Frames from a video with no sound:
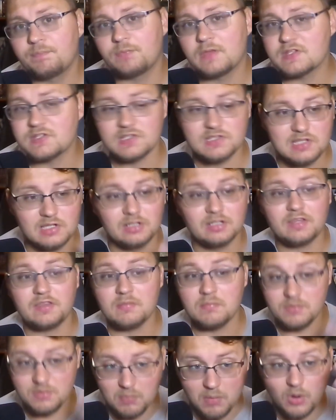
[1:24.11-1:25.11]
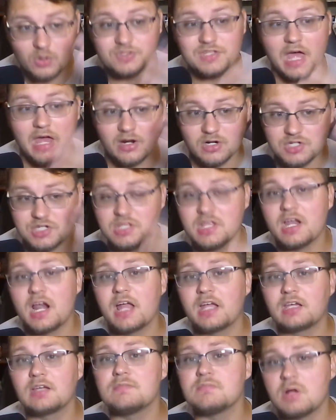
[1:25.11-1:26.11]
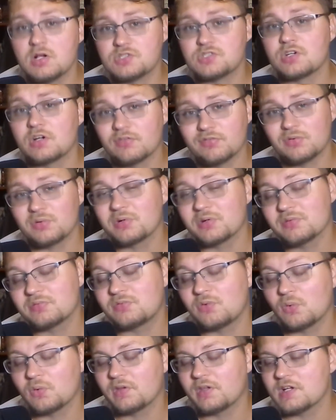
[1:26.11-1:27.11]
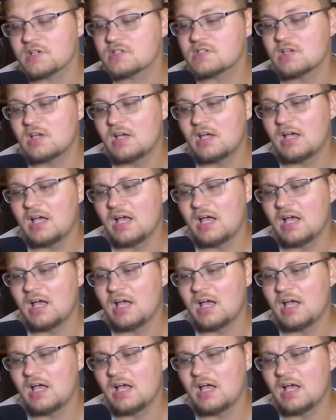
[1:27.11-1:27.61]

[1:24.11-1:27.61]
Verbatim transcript: This is literally the, the most energy that I can muster for for this.